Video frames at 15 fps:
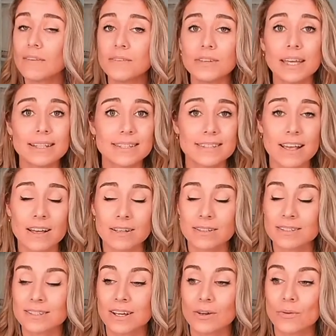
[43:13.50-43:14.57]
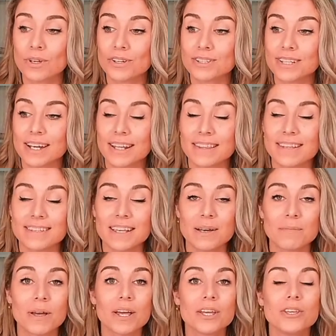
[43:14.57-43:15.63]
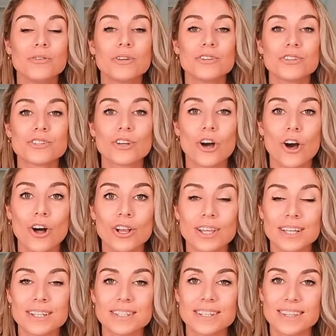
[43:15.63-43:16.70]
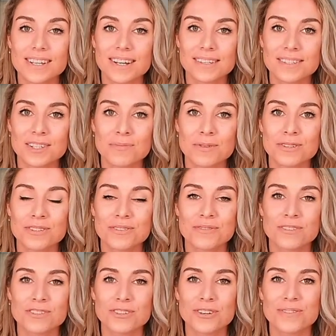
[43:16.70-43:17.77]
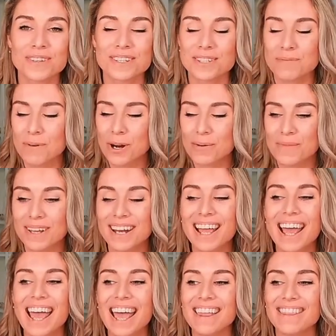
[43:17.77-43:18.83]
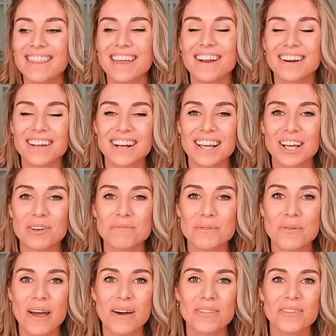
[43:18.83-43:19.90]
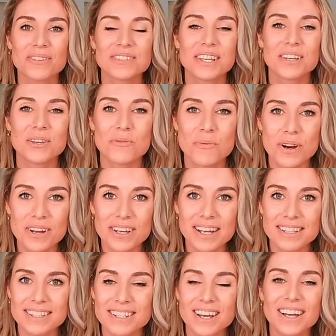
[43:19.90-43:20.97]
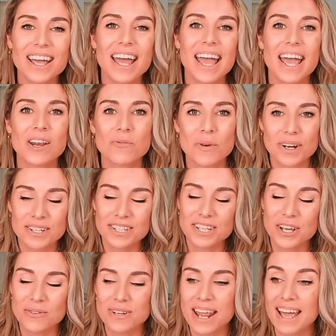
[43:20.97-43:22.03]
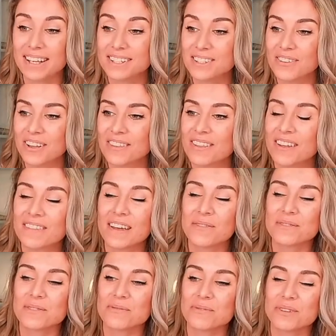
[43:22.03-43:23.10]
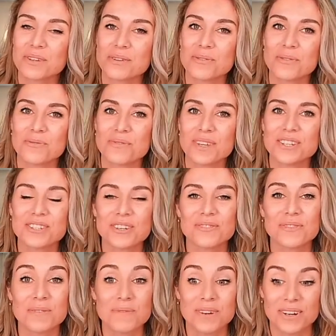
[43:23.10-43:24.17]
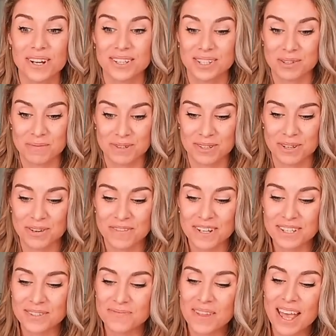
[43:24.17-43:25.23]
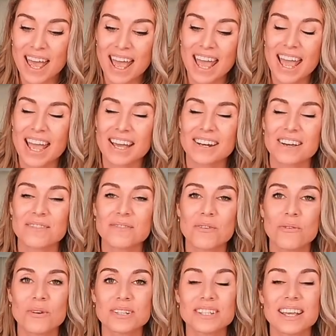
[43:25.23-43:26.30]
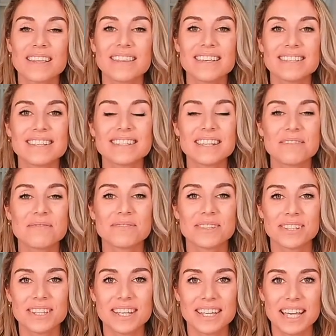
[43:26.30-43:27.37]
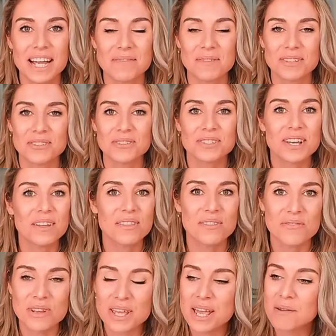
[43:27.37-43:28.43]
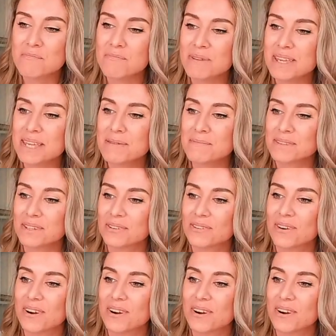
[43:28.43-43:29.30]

if you get stuck, stuck while you're setting these up, you can just call into the customer service department and they are going to help you out. They'll tell you where you got stuck and where to go next. So I thought that was a really cool feature from their customer service. And of course, this is a floodlight camera. So it's got three beams